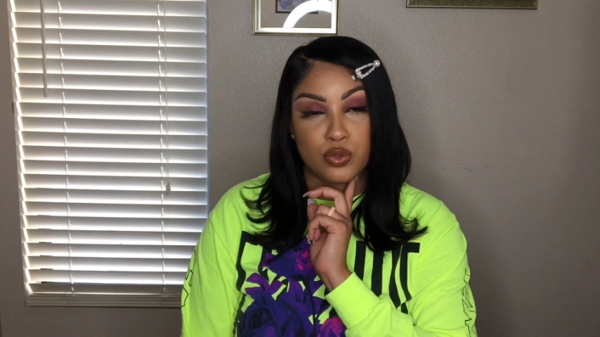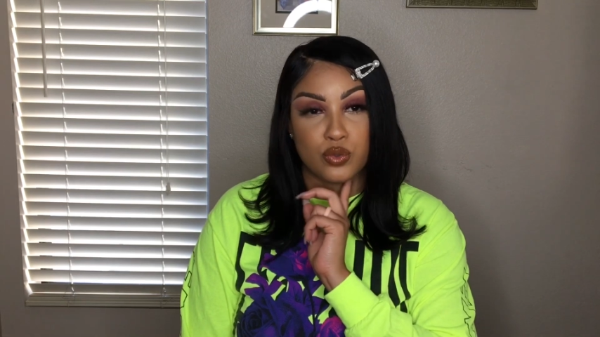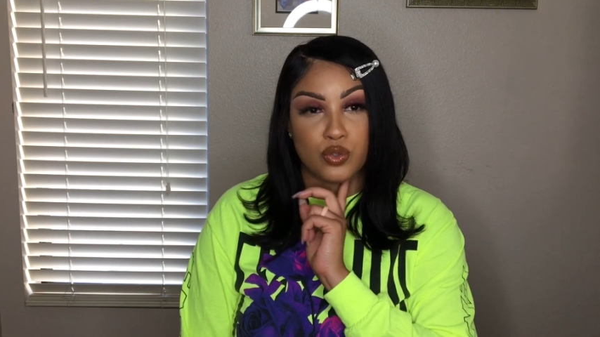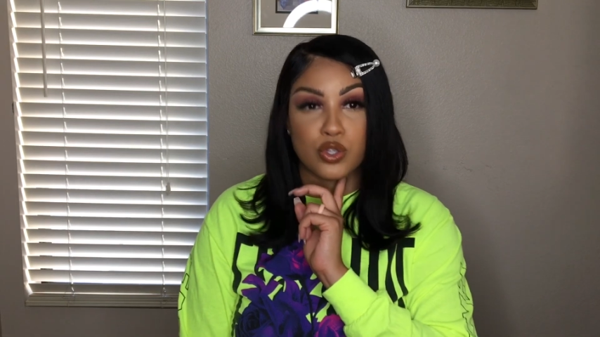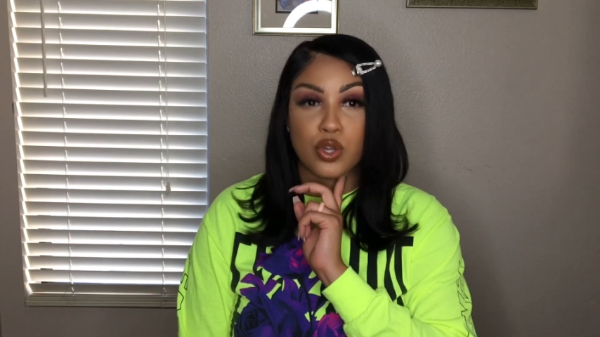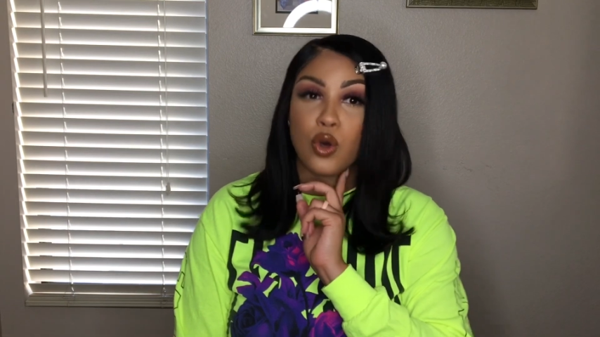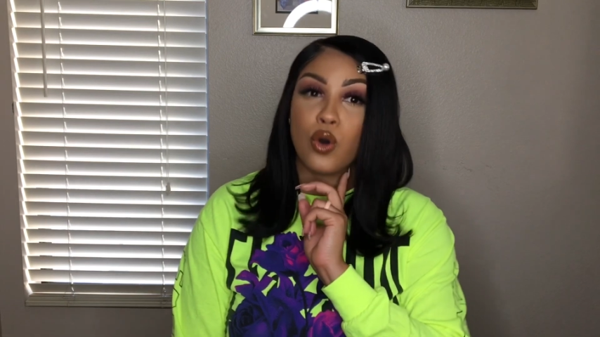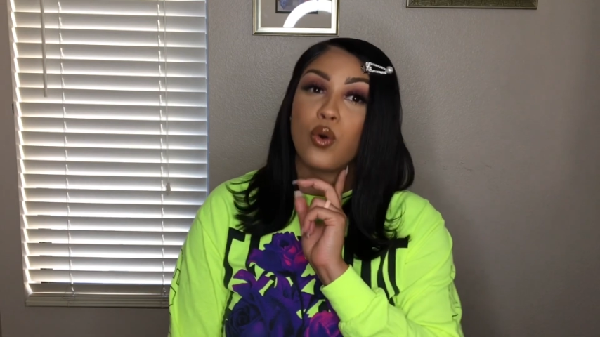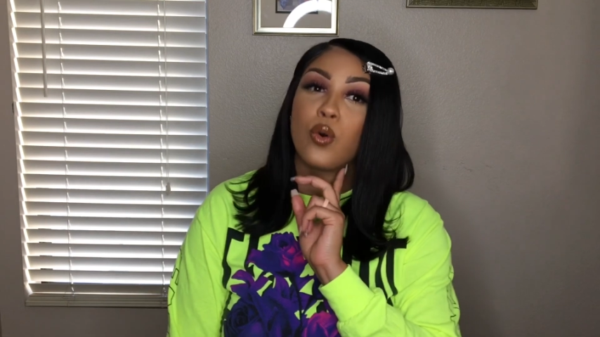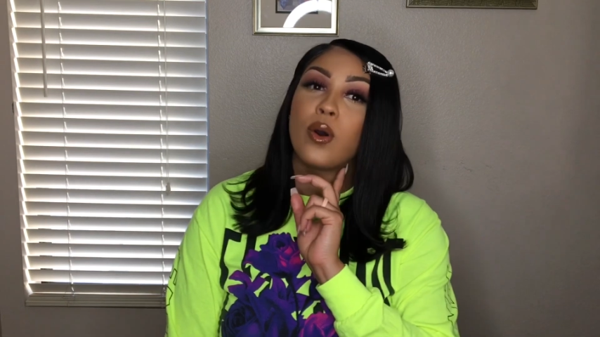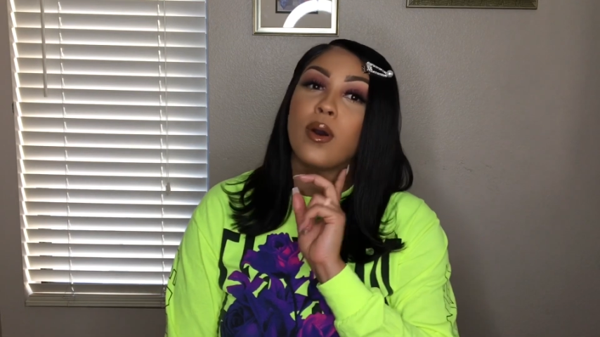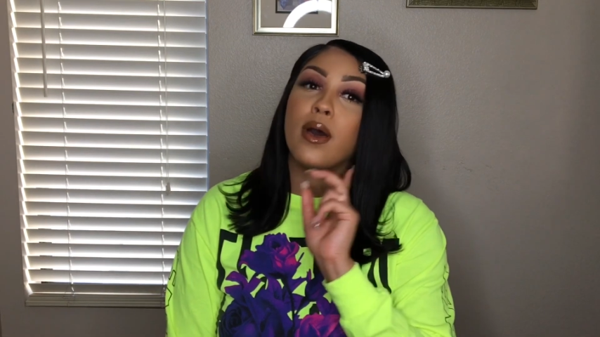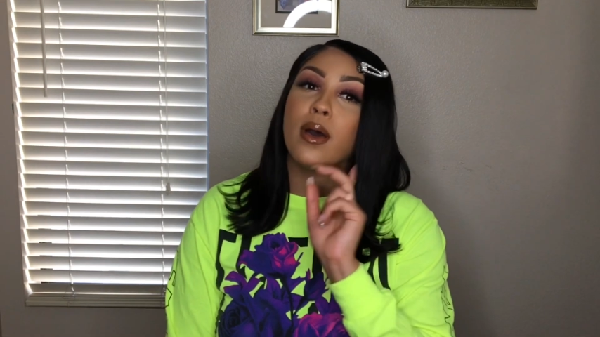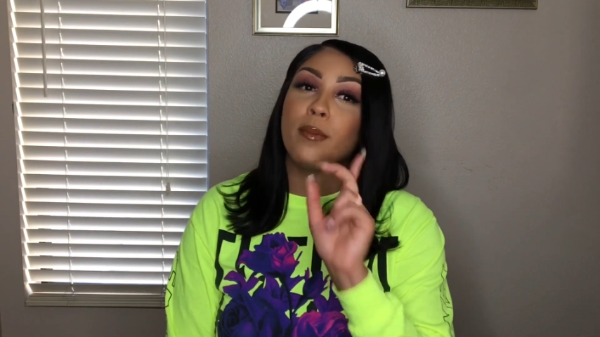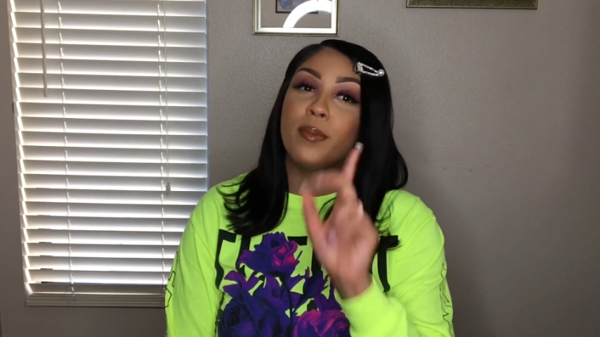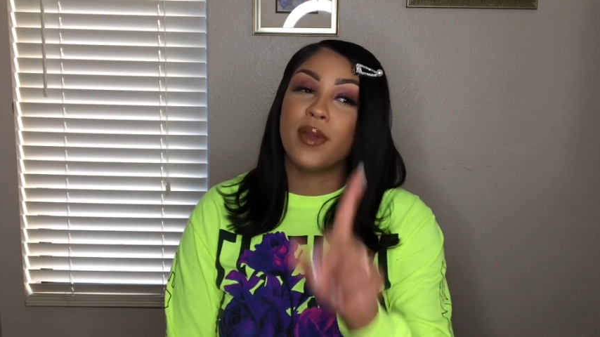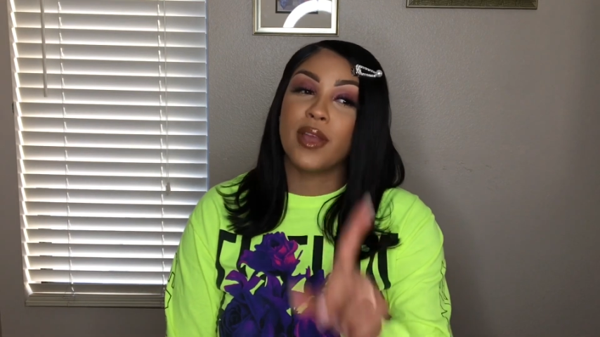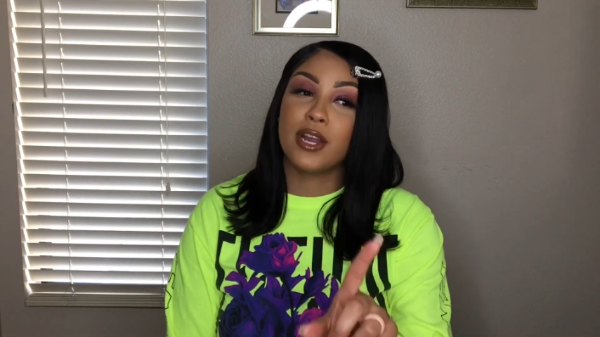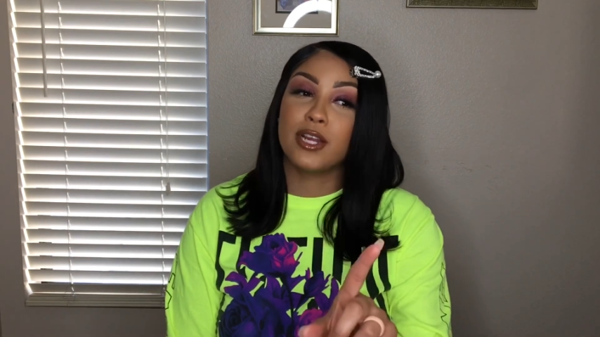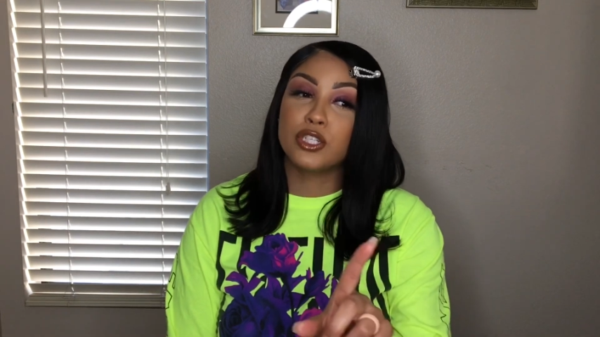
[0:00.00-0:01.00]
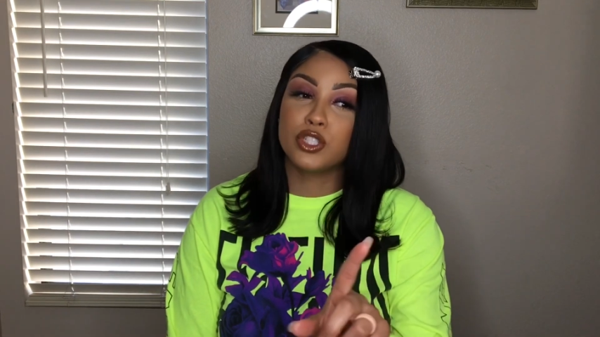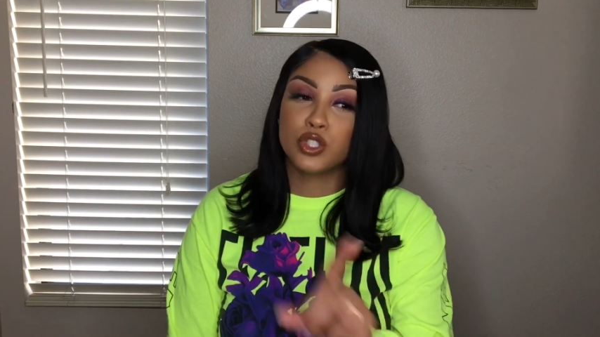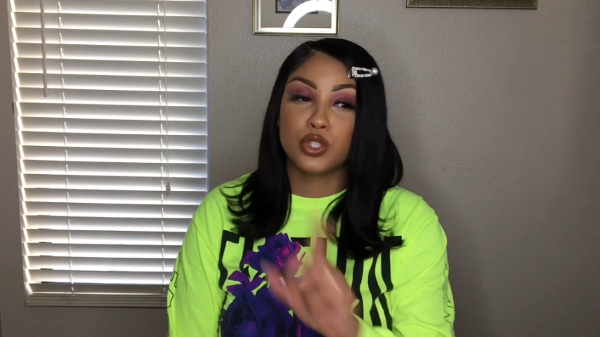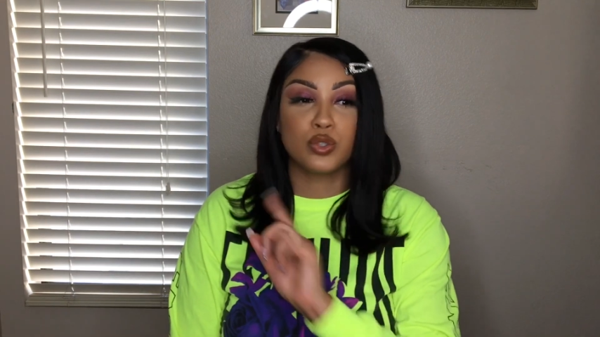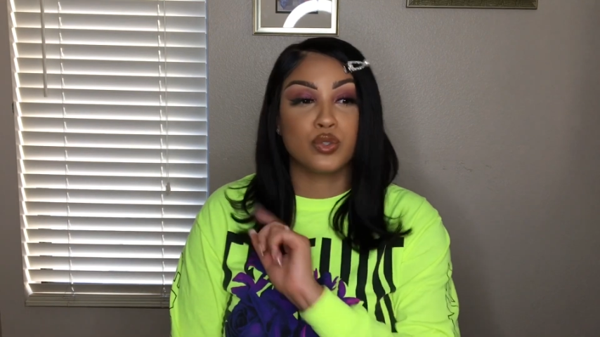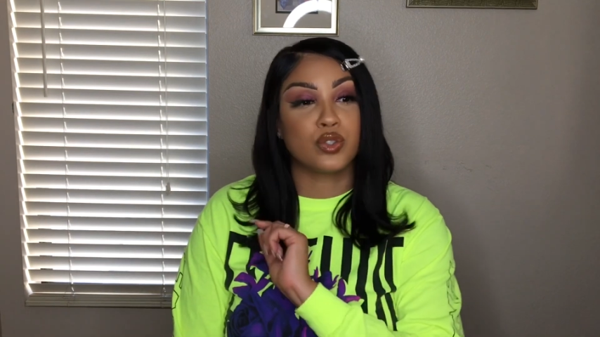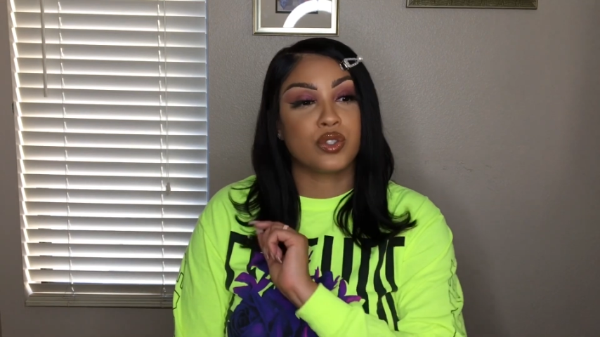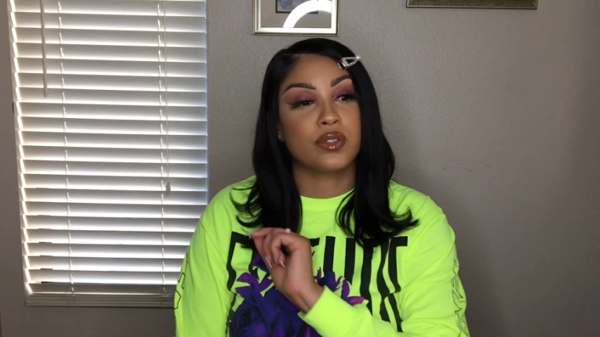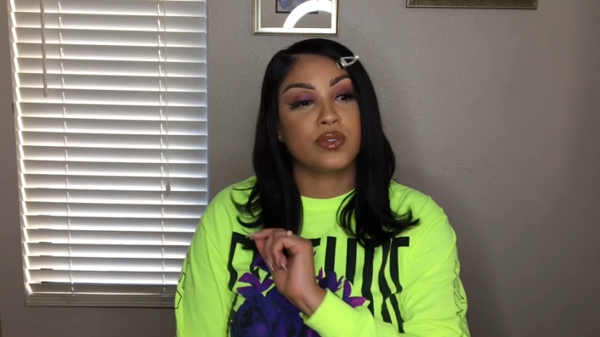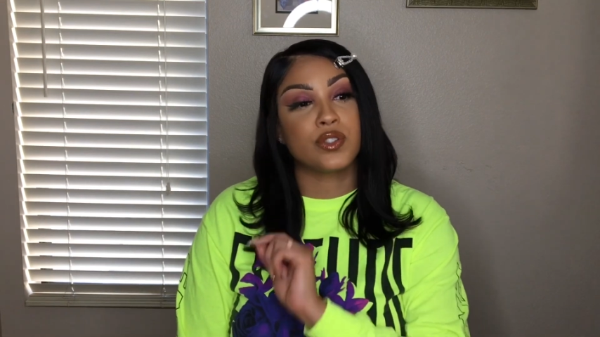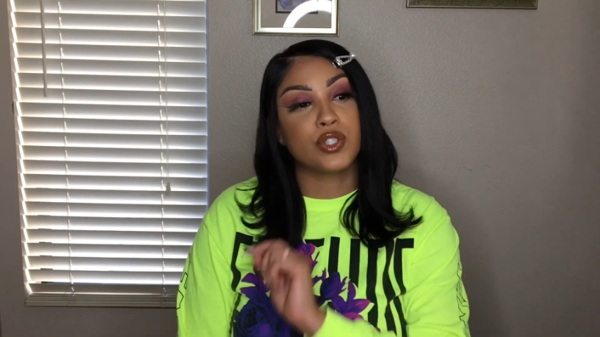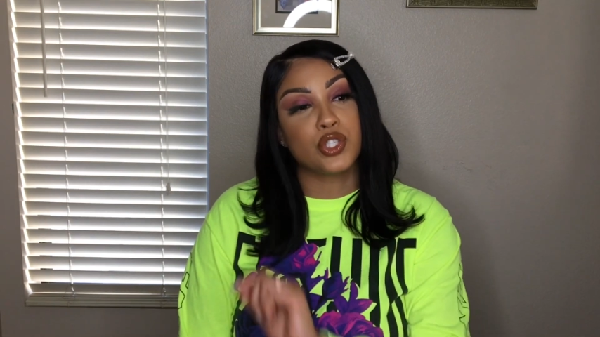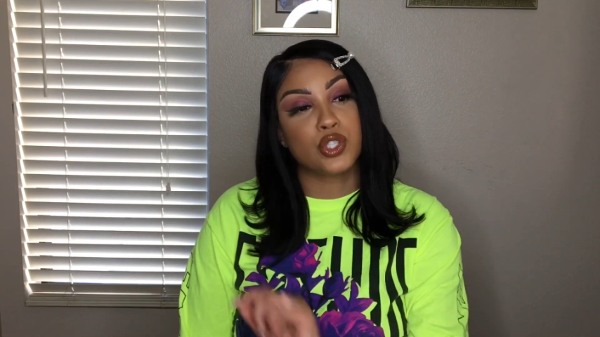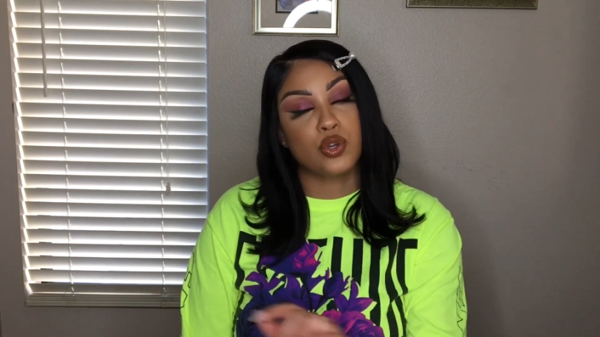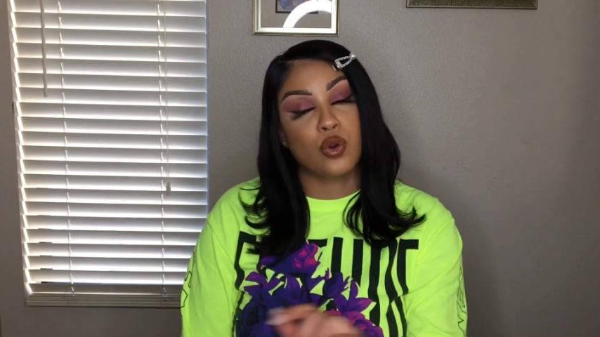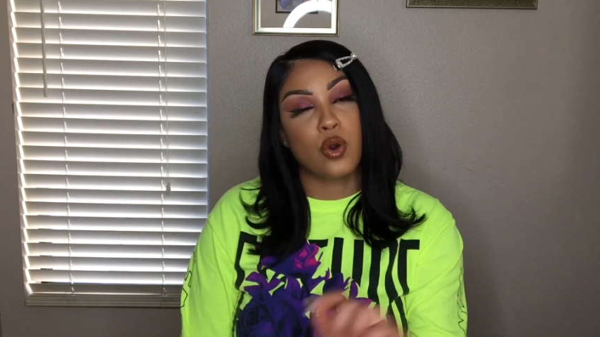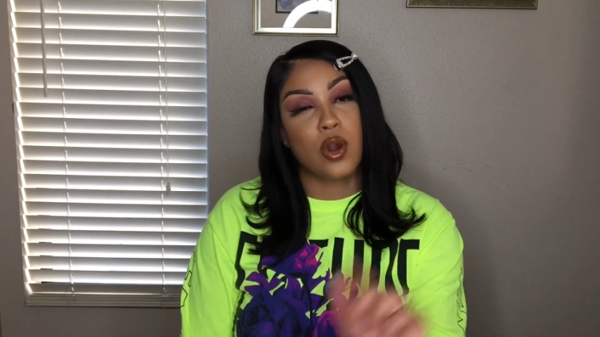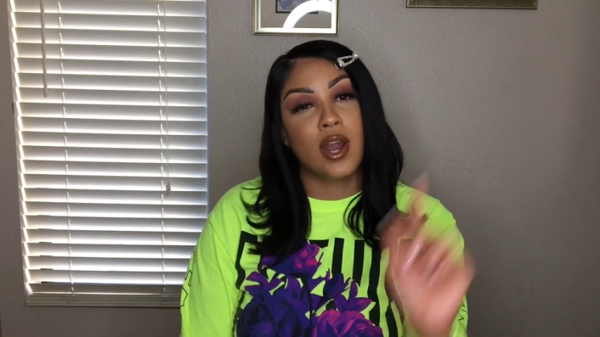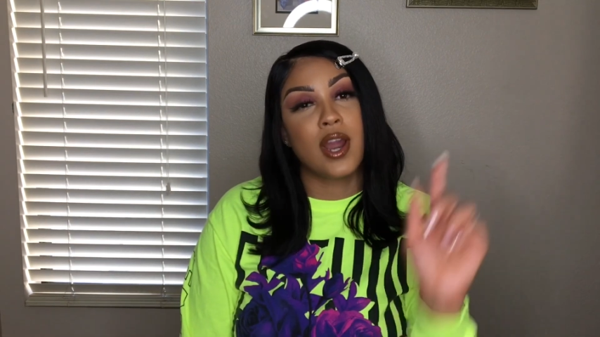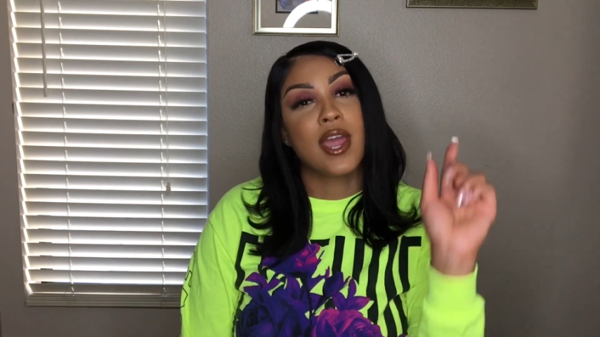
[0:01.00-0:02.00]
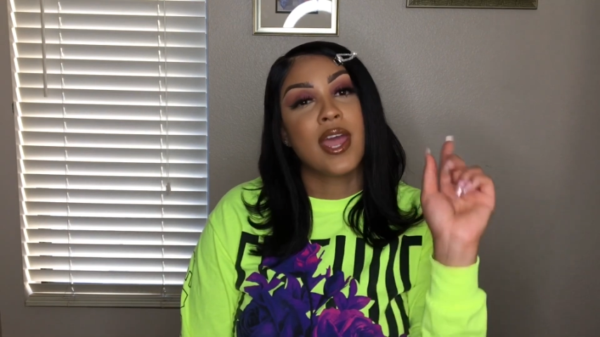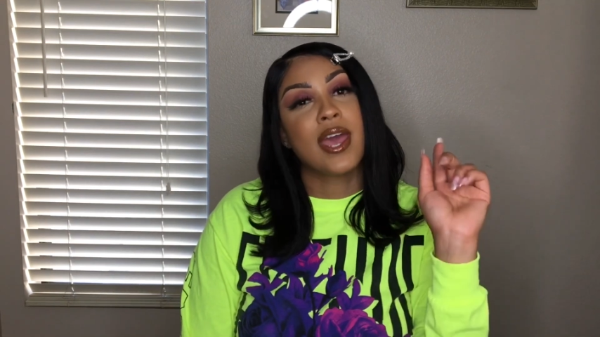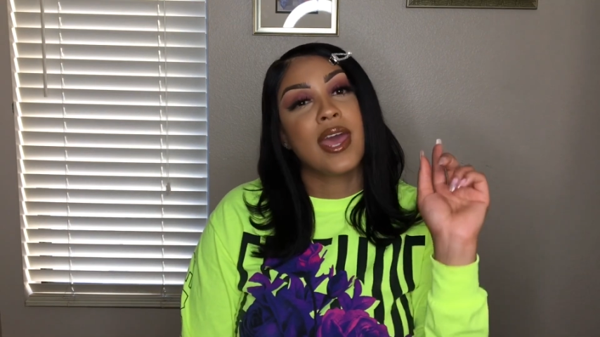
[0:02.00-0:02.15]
So a pair of shoes for sure,